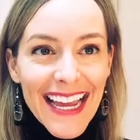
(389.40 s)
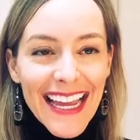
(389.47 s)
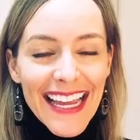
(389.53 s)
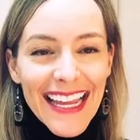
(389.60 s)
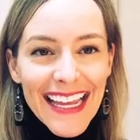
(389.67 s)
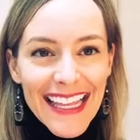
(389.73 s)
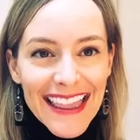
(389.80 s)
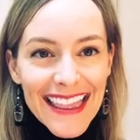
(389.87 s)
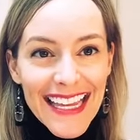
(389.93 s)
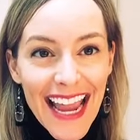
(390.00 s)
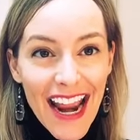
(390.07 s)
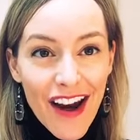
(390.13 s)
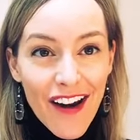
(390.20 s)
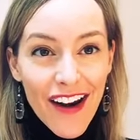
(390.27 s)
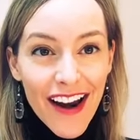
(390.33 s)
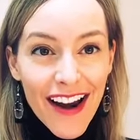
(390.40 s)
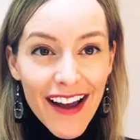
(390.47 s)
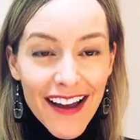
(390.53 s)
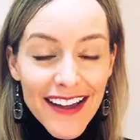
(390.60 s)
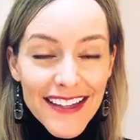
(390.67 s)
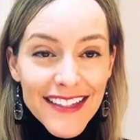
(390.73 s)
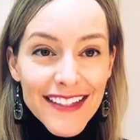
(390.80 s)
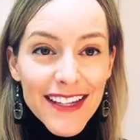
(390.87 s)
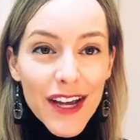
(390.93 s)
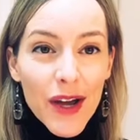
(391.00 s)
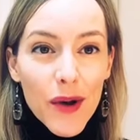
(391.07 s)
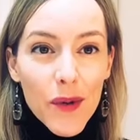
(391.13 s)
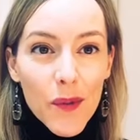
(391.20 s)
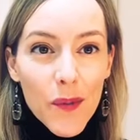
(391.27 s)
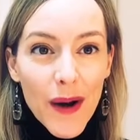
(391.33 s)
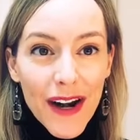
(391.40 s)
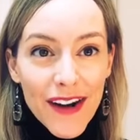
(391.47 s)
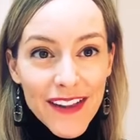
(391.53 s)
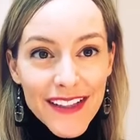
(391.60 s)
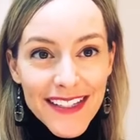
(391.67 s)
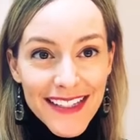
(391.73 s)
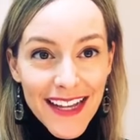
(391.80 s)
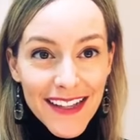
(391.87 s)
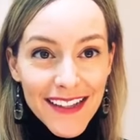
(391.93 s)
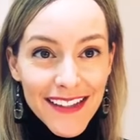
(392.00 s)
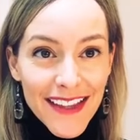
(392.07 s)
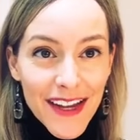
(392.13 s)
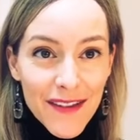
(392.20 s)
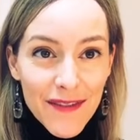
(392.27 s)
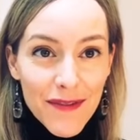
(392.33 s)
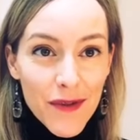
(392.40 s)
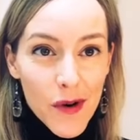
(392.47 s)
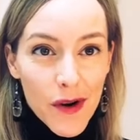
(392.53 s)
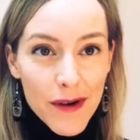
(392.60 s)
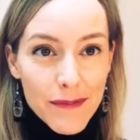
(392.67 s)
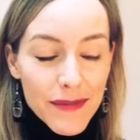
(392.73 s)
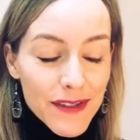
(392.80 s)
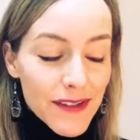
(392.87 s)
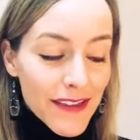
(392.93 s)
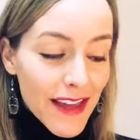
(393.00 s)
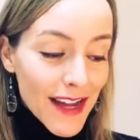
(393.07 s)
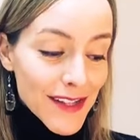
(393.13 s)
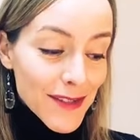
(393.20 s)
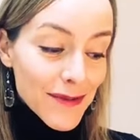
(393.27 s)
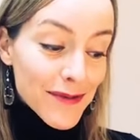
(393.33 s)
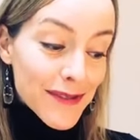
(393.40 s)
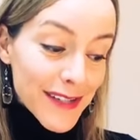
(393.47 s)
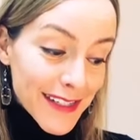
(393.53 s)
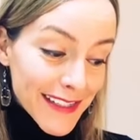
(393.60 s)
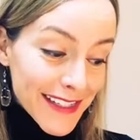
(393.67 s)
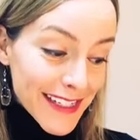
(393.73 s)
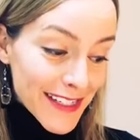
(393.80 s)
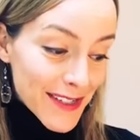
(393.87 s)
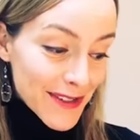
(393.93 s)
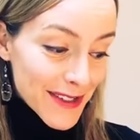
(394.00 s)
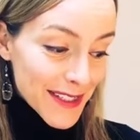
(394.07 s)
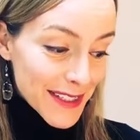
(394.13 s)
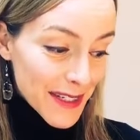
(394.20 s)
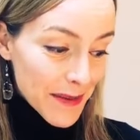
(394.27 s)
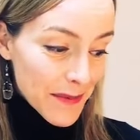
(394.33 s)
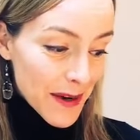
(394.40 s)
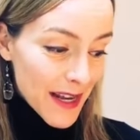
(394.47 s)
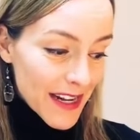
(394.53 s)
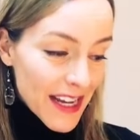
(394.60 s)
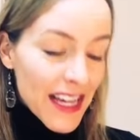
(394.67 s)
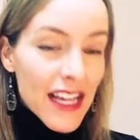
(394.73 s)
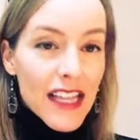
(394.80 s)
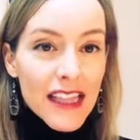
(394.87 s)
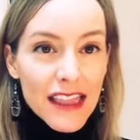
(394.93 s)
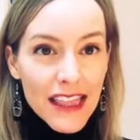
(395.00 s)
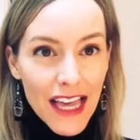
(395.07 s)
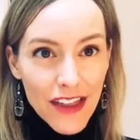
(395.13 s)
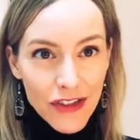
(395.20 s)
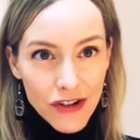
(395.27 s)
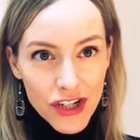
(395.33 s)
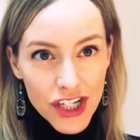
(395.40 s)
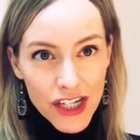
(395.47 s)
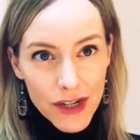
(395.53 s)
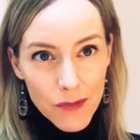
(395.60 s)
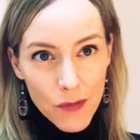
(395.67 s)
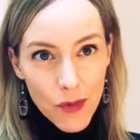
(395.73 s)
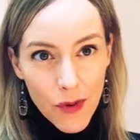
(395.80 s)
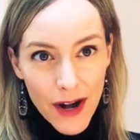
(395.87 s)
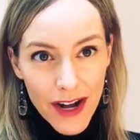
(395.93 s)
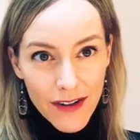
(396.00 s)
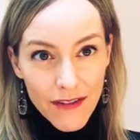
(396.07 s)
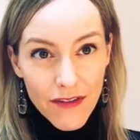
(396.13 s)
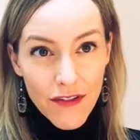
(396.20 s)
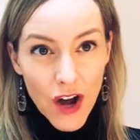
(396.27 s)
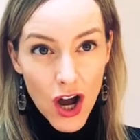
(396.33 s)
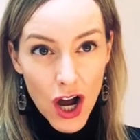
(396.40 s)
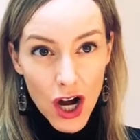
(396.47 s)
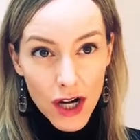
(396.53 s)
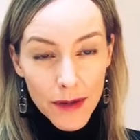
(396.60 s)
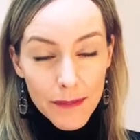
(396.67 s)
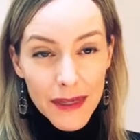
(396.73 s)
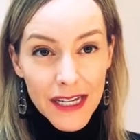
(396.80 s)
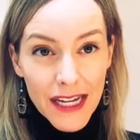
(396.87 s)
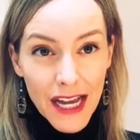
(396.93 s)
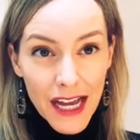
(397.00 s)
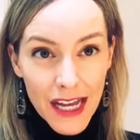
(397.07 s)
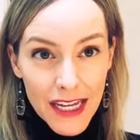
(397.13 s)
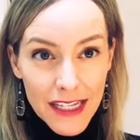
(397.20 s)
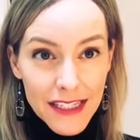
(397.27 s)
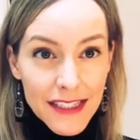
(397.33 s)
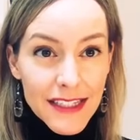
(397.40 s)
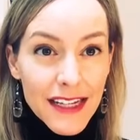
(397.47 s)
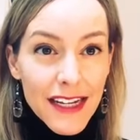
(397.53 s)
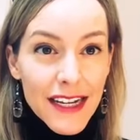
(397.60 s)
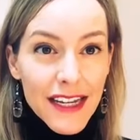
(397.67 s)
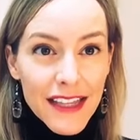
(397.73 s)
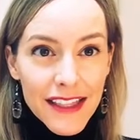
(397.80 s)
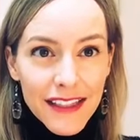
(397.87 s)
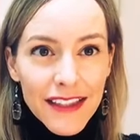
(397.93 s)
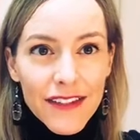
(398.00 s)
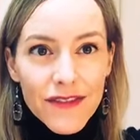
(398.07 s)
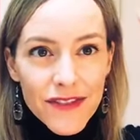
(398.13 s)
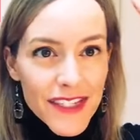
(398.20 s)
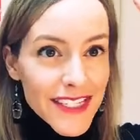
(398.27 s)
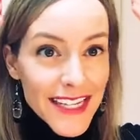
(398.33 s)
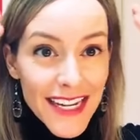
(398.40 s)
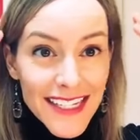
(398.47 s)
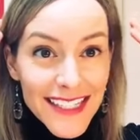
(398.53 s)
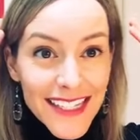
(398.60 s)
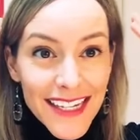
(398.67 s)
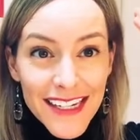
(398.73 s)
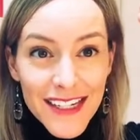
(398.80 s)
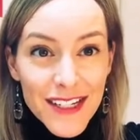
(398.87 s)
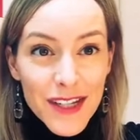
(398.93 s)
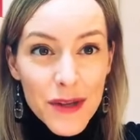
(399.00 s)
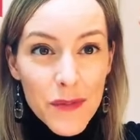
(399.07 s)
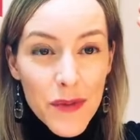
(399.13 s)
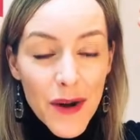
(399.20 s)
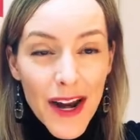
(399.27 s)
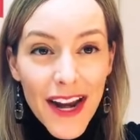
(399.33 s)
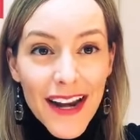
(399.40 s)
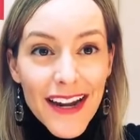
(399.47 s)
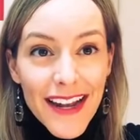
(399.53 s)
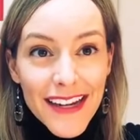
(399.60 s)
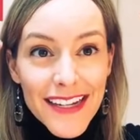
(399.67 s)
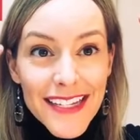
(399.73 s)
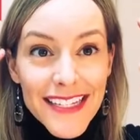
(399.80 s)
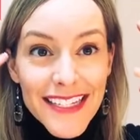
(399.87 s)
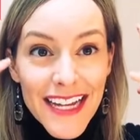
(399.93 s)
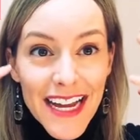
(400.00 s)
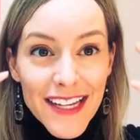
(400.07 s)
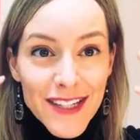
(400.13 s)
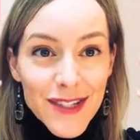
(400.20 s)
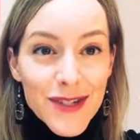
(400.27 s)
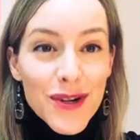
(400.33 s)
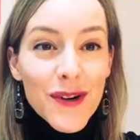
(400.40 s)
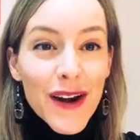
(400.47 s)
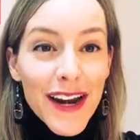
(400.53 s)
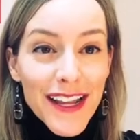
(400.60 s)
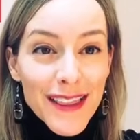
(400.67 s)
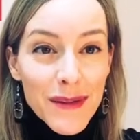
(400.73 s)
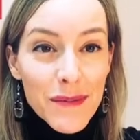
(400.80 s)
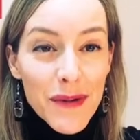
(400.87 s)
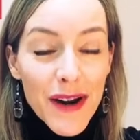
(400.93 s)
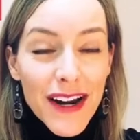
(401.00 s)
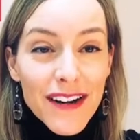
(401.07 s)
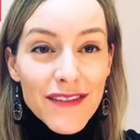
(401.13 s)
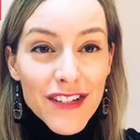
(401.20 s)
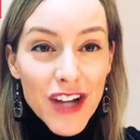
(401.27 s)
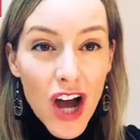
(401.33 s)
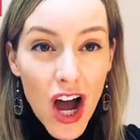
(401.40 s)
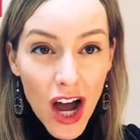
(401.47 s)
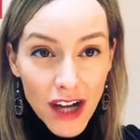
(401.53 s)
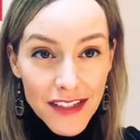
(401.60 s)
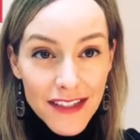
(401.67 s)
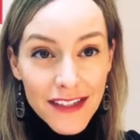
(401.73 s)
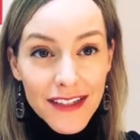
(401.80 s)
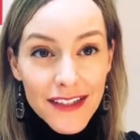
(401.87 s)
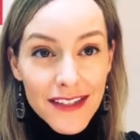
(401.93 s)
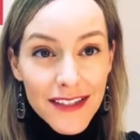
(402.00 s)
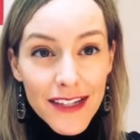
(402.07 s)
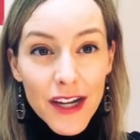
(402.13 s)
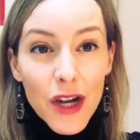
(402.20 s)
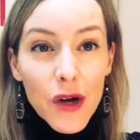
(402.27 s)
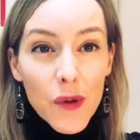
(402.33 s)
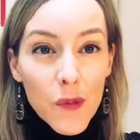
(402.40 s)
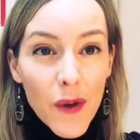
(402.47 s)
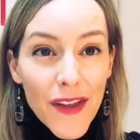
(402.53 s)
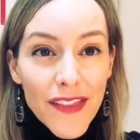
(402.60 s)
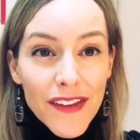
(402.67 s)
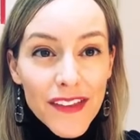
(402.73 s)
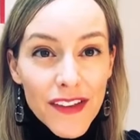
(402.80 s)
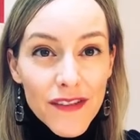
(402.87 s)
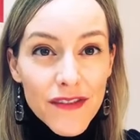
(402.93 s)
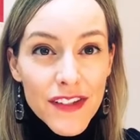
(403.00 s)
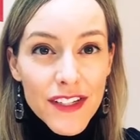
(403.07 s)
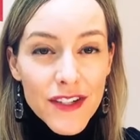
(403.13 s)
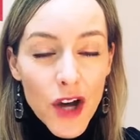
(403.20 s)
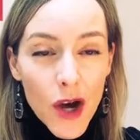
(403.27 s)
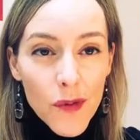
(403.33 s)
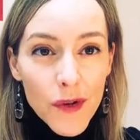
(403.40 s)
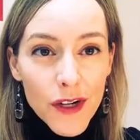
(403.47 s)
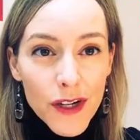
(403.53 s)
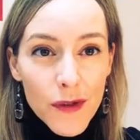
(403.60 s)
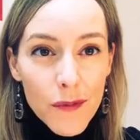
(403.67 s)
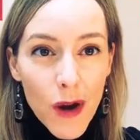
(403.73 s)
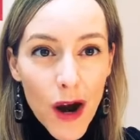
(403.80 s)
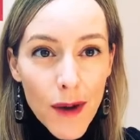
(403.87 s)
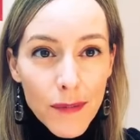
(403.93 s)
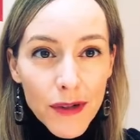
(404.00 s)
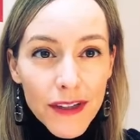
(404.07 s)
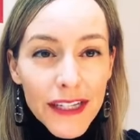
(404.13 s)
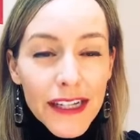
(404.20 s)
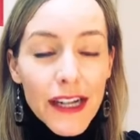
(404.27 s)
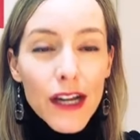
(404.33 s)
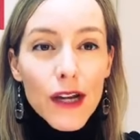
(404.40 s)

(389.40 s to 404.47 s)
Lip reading: in the areas where the cellulite forms. So that's a really interesting one. Lethargy and brain fog, because the lymph does get into the brain and it does drain the brain of toxins. When the lymph is not working properly,